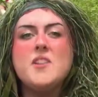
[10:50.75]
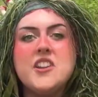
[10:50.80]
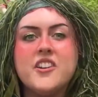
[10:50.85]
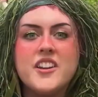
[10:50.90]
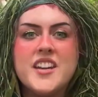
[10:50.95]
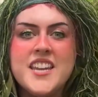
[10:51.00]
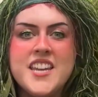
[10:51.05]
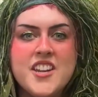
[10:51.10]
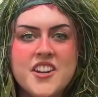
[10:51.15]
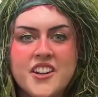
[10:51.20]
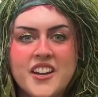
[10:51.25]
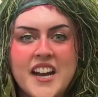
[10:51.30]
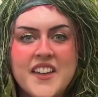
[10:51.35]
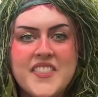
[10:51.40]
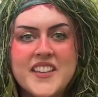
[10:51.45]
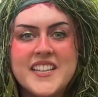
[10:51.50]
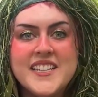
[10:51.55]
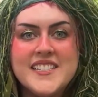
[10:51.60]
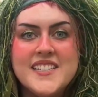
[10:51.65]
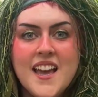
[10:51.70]
are here at the
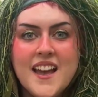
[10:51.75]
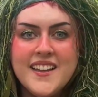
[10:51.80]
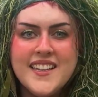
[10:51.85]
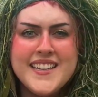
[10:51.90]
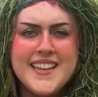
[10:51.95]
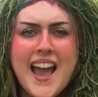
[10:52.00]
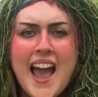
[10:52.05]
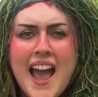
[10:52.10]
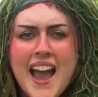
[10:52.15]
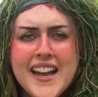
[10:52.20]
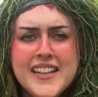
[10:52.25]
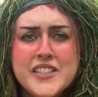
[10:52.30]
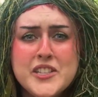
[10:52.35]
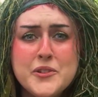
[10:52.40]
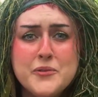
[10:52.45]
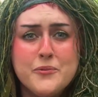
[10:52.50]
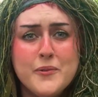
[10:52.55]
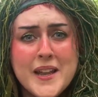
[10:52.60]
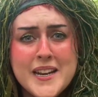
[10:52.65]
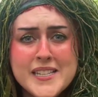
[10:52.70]
Kentucky
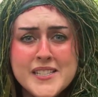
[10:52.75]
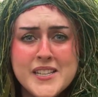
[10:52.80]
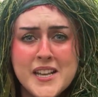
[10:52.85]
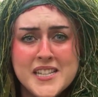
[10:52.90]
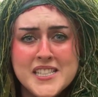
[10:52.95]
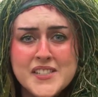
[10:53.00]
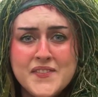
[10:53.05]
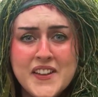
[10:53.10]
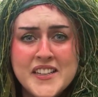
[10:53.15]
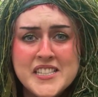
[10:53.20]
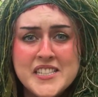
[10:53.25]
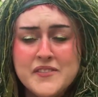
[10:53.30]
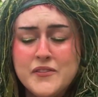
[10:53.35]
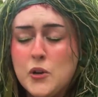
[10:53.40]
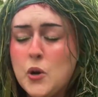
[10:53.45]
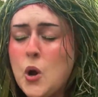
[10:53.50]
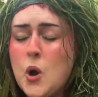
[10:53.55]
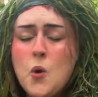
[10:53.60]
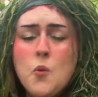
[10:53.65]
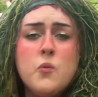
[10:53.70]
Highland Renaissance
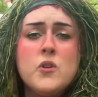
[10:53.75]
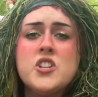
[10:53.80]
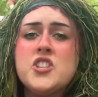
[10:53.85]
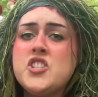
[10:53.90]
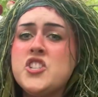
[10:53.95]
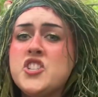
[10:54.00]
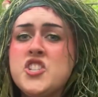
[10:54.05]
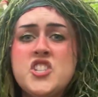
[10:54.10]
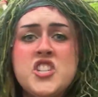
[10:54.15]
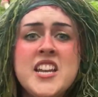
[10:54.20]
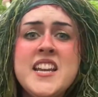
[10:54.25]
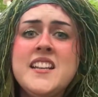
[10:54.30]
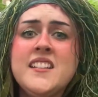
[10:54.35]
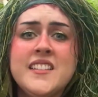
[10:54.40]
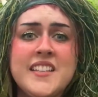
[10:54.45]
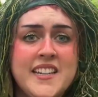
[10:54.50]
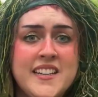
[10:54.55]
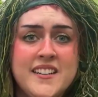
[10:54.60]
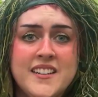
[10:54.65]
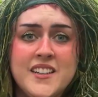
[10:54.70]
Festival. We're
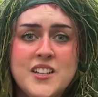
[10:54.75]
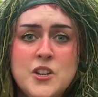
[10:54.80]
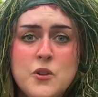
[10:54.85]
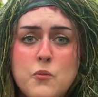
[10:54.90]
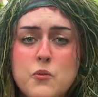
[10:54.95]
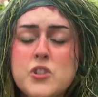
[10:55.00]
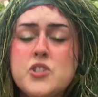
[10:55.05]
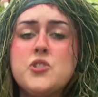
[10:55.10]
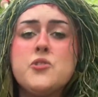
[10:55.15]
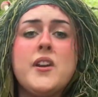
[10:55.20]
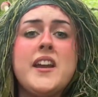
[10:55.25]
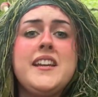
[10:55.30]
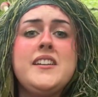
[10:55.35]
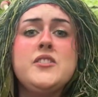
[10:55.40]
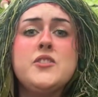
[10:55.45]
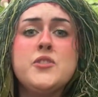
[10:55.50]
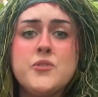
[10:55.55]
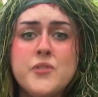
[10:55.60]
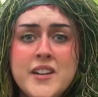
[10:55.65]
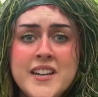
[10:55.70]
jingling, we're
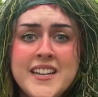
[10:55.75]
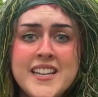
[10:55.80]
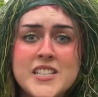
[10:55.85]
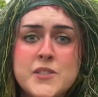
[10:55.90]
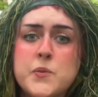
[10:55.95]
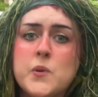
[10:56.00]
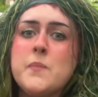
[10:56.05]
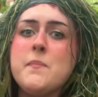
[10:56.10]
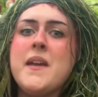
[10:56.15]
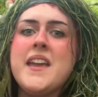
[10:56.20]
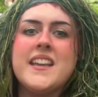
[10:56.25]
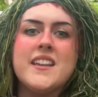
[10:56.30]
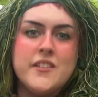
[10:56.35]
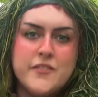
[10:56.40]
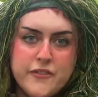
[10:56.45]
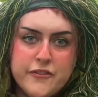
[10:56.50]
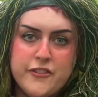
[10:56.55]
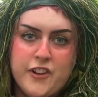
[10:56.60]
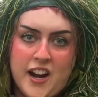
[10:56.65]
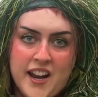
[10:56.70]
trading trinkets, we're making
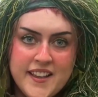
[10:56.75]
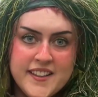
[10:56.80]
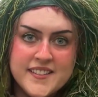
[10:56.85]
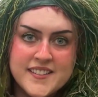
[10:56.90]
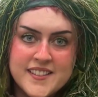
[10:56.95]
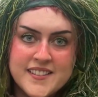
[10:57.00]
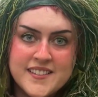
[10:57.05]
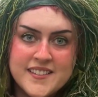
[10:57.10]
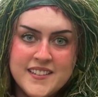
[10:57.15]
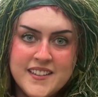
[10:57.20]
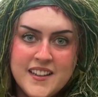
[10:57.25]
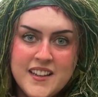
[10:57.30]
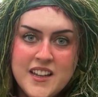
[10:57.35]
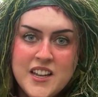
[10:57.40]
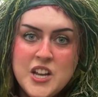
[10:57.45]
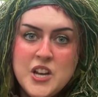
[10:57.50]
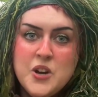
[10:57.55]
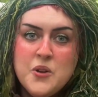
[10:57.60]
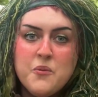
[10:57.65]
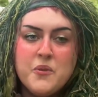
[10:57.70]
friends.
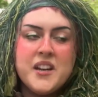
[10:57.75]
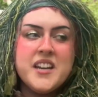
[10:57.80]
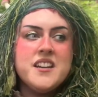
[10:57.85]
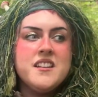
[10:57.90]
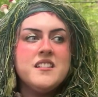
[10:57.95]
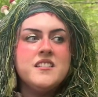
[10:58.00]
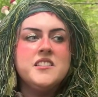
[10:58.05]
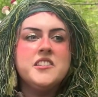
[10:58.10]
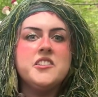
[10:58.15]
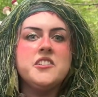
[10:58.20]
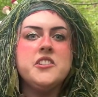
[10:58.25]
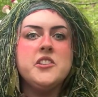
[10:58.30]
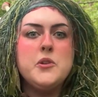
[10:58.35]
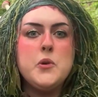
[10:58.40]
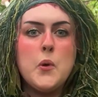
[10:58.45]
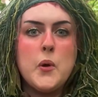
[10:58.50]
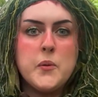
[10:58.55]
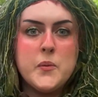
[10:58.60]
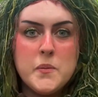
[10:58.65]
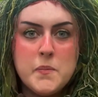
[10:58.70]
We're getting a little
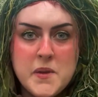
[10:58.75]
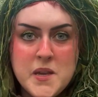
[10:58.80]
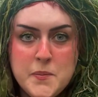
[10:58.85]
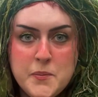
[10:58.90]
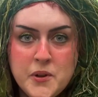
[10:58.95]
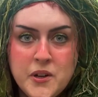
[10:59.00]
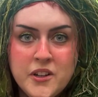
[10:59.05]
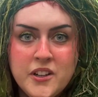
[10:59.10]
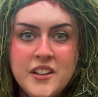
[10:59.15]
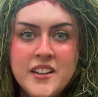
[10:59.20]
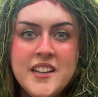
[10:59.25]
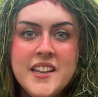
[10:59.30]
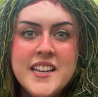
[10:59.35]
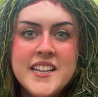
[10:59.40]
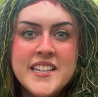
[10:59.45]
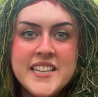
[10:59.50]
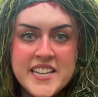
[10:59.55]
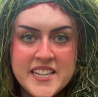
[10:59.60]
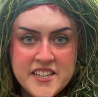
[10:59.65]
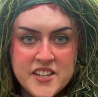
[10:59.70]
annoyed with people
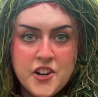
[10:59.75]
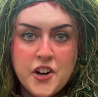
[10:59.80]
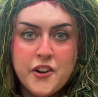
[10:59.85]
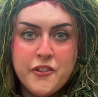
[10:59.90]
getting in our